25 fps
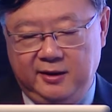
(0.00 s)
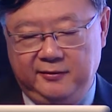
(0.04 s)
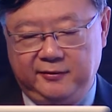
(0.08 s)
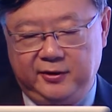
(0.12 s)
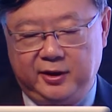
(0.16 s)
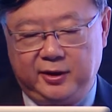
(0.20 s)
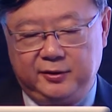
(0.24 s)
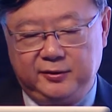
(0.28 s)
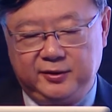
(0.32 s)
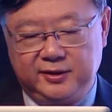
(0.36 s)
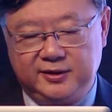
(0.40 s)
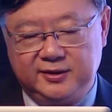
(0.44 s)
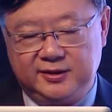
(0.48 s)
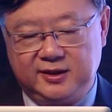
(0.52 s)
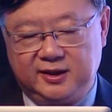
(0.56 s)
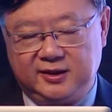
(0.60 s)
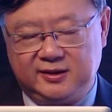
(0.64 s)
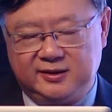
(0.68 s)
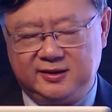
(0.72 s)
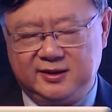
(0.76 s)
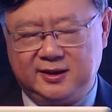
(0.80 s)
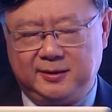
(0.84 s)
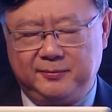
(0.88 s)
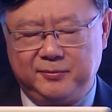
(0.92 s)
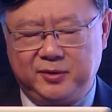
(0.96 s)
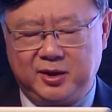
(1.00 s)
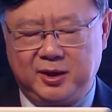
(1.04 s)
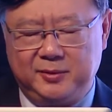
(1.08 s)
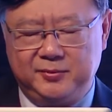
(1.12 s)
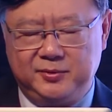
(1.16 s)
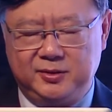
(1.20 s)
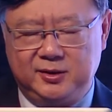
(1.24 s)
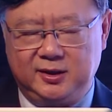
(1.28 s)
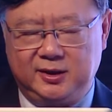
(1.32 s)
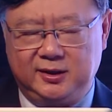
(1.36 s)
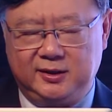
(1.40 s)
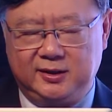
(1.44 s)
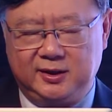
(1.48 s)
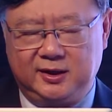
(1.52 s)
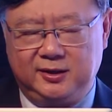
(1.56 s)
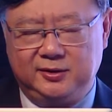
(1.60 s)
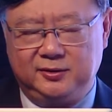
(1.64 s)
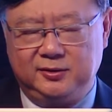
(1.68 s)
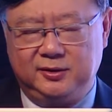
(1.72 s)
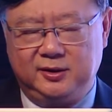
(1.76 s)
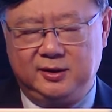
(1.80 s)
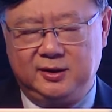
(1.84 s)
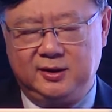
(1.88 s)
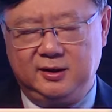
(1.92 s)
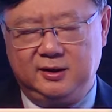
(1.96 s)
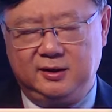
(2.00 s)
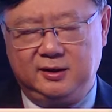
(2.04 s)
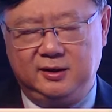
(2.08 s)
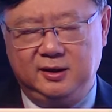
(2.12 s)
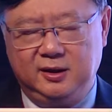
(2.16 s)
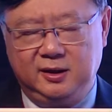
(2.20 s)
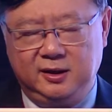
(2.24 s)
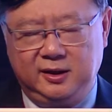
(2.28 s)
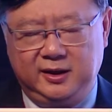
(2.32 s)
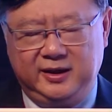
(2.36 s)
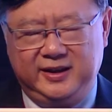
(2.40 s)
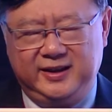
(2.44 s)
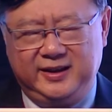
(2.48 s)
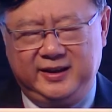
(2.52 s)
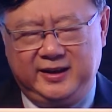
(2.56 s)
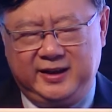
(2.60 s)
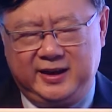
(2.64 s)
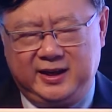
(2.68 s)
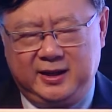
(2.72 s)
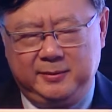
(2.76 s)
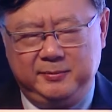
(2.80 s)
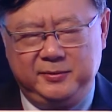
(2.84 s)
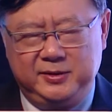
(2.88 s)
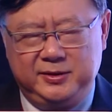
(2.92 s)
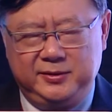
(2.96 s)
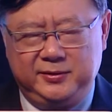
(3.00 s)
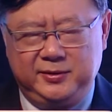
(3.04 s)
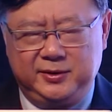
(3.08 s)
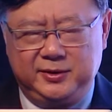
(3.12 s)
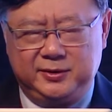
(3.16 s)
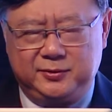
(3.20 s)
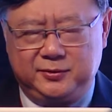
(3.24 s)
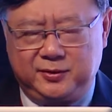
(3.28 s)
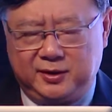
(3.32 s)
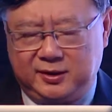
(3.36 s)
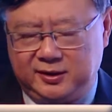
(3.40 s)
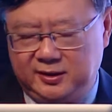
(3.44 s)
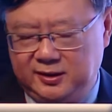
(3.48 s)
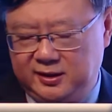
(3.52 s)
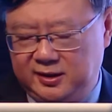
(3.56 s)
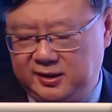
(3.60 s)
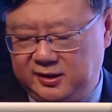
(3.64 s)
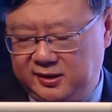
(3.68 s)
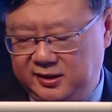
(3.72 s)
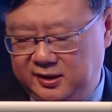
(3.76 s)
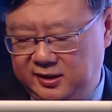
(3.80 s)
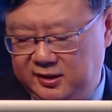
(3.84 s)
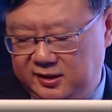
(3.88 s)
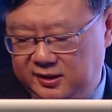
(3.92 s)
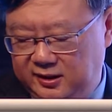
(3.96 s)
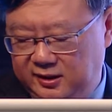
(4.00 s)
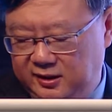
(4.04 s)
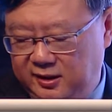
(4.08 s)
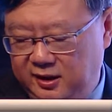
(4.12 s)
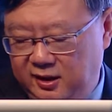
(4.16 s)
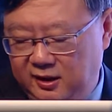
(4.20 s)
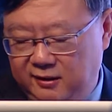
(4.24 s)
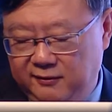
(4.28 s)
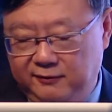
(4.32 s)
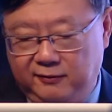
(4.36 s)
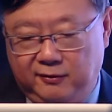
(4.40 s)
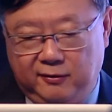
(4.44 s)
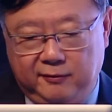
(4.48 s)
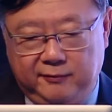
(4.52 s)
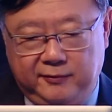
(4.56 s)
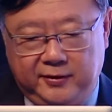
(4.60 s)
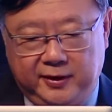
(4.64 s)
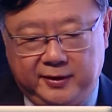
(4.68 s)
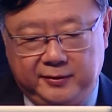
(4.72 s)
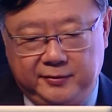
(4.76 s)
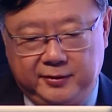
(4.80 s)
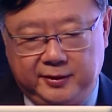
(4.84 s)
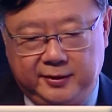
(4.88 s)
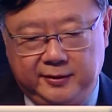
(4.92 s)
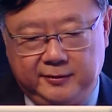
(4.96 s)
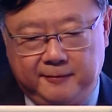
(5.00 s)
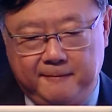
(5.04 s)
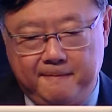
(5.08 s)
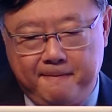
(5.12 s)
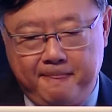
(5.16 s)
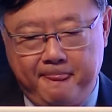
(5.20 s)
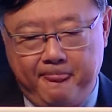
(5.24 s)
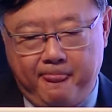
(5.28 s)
variants, and sometimes they tend to occur in the hemispheres rather than in the foreventricle.